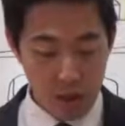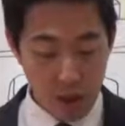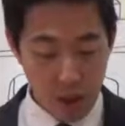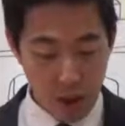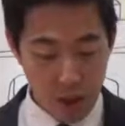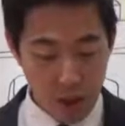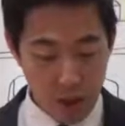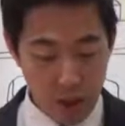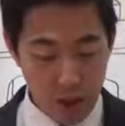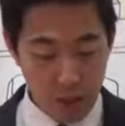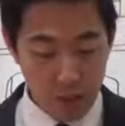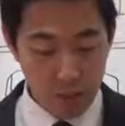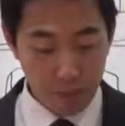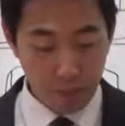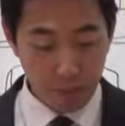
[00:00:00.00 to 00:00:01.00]

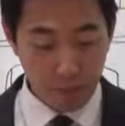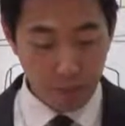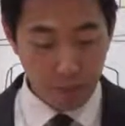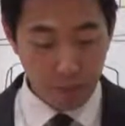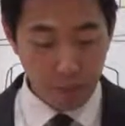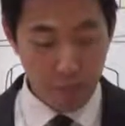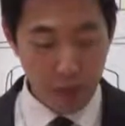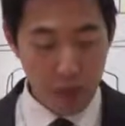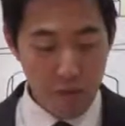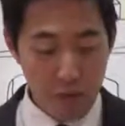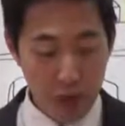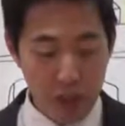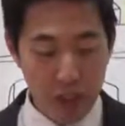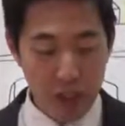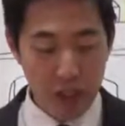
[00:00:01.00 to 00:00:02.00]
Notice
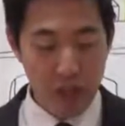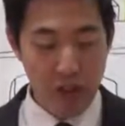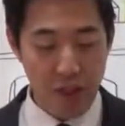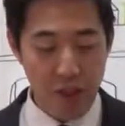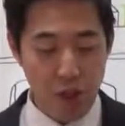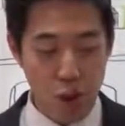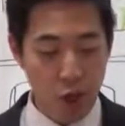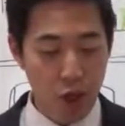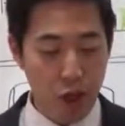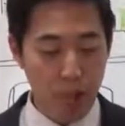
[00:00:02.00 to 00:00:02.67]
verse 6 Then they rose